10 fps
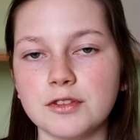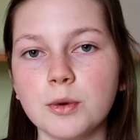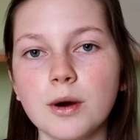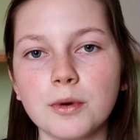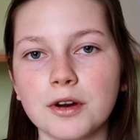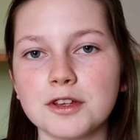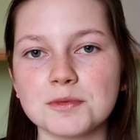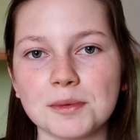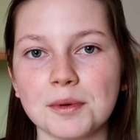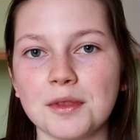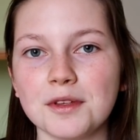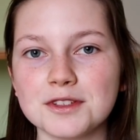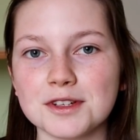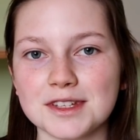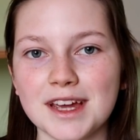you are one of those people
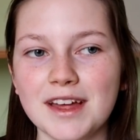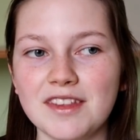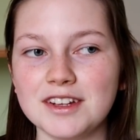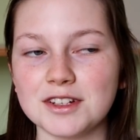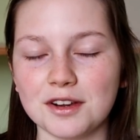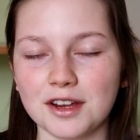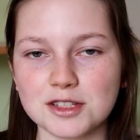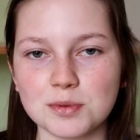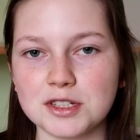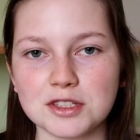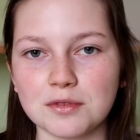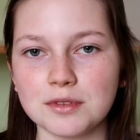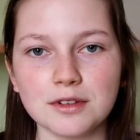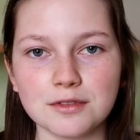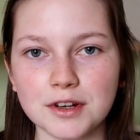that does it and then switches off
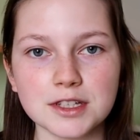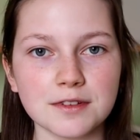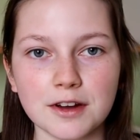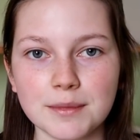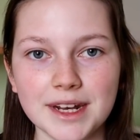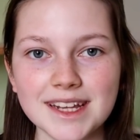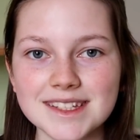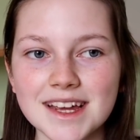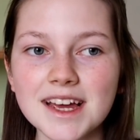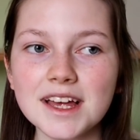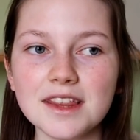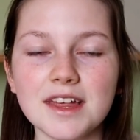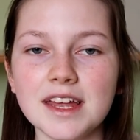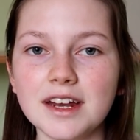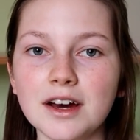in the first 5 minutes,
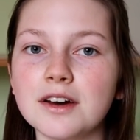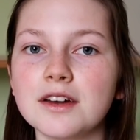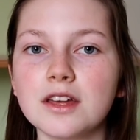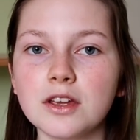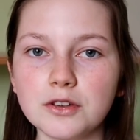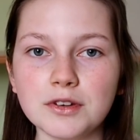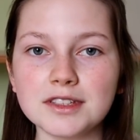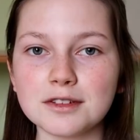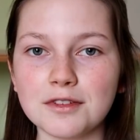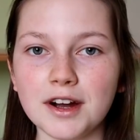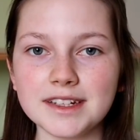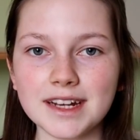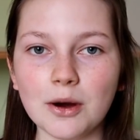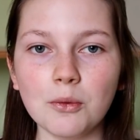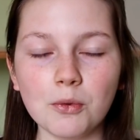then you need to find
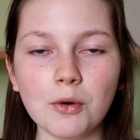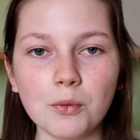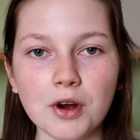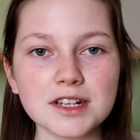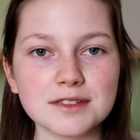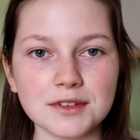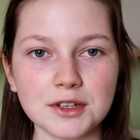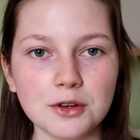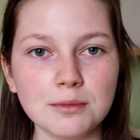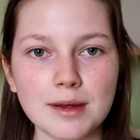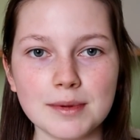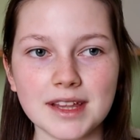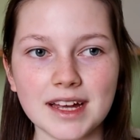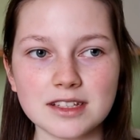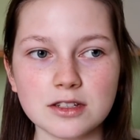out what works for you. Maybe
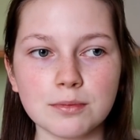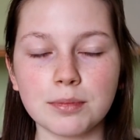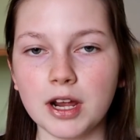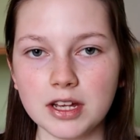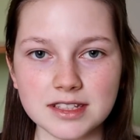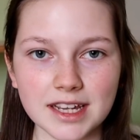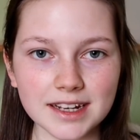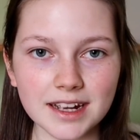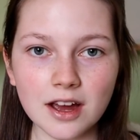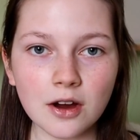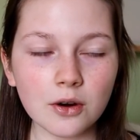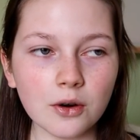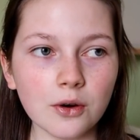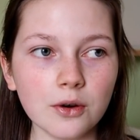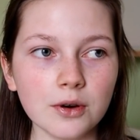that's blurting
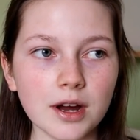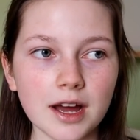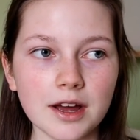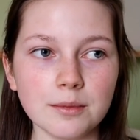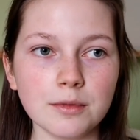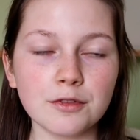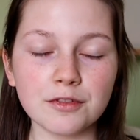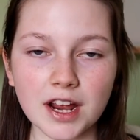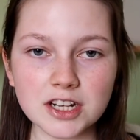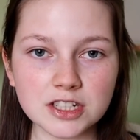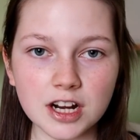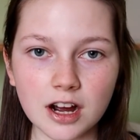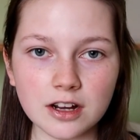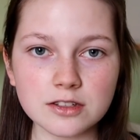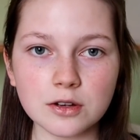or
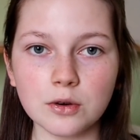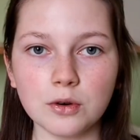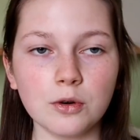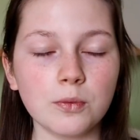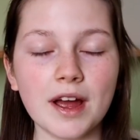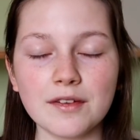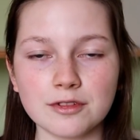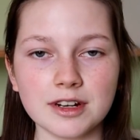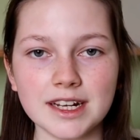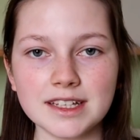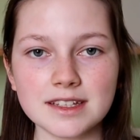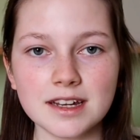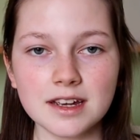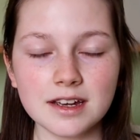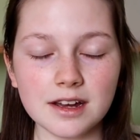flashcards or whatever it is.
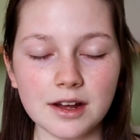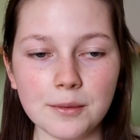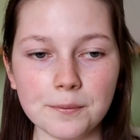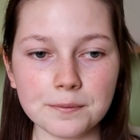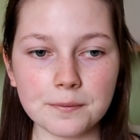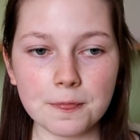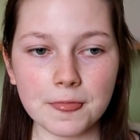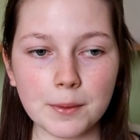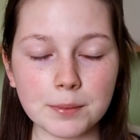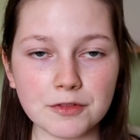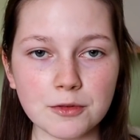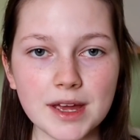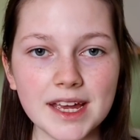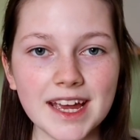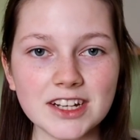But for
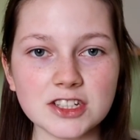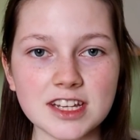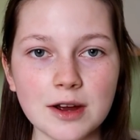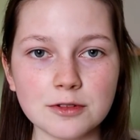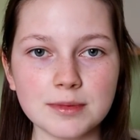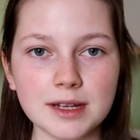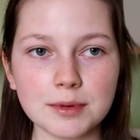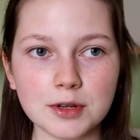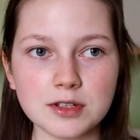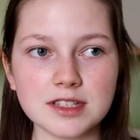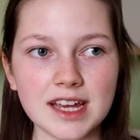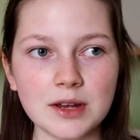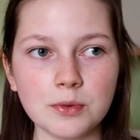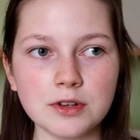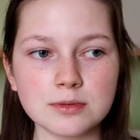me, it just helped me because
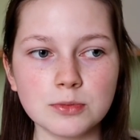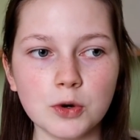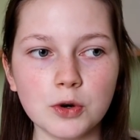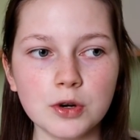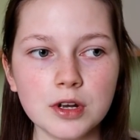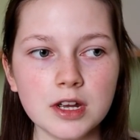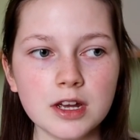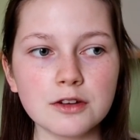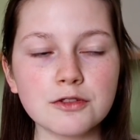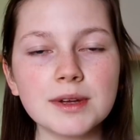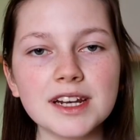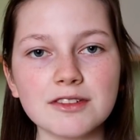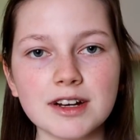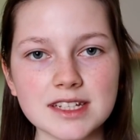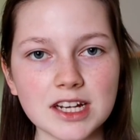it was more
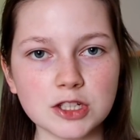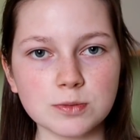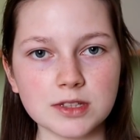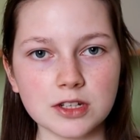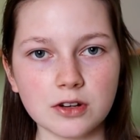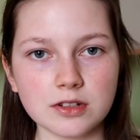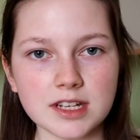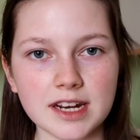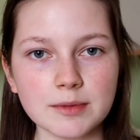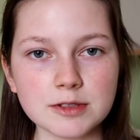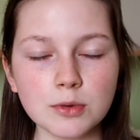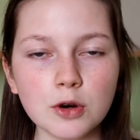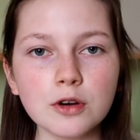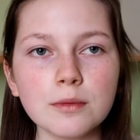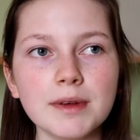familiarization with the content. It was
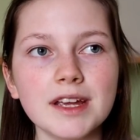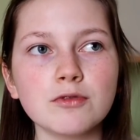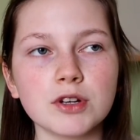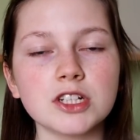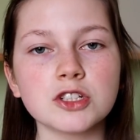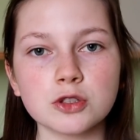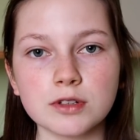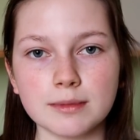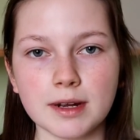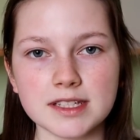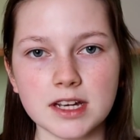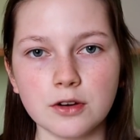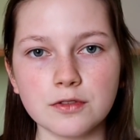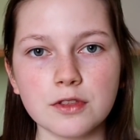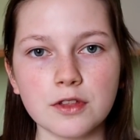more me reassuring
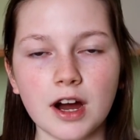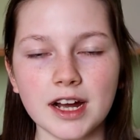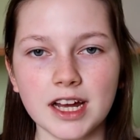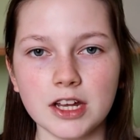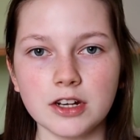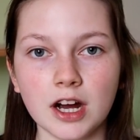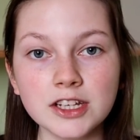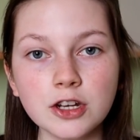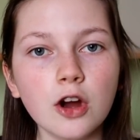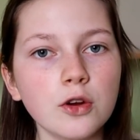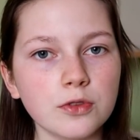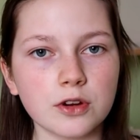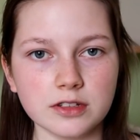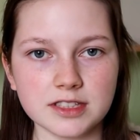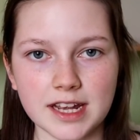myself that I know the
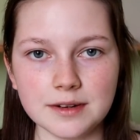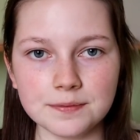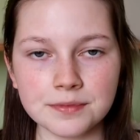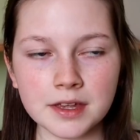content,